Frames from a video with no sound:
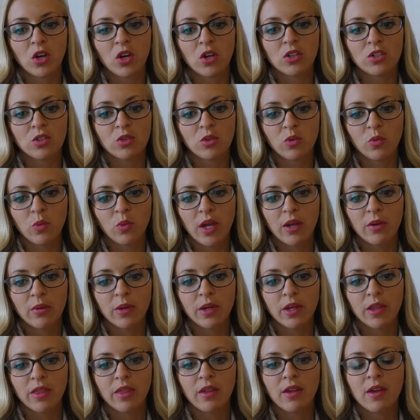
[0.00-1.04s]
do away
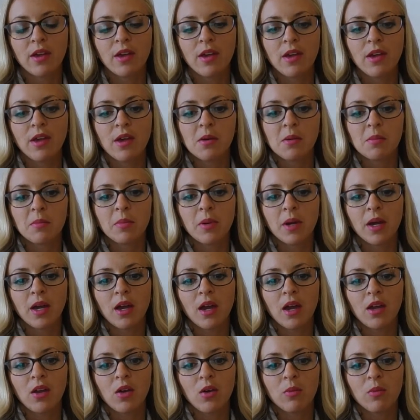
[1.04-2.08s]
with.
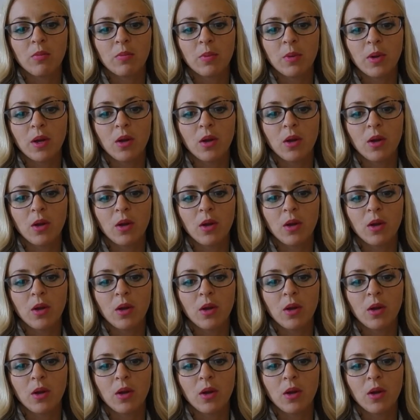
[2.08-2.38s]
But I hope